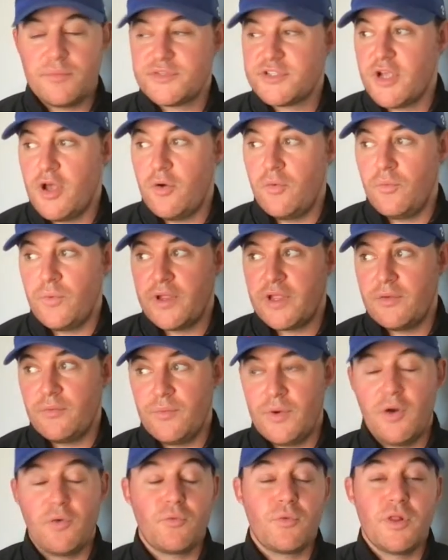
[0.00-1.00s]
So we
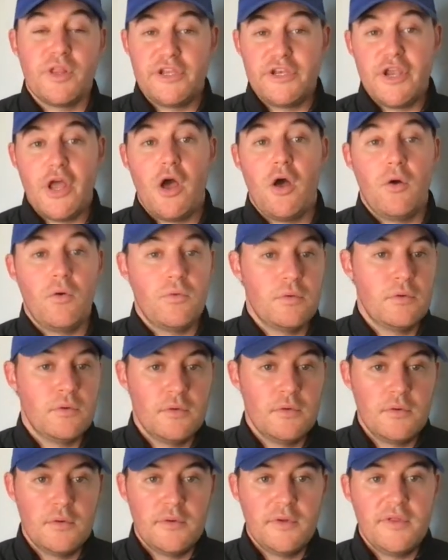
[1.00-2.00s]
don't really know
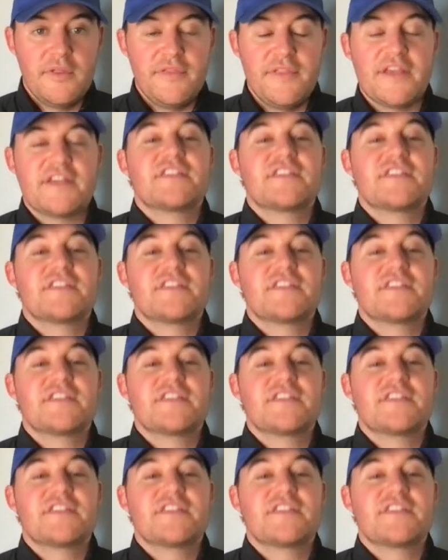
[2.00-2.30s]
the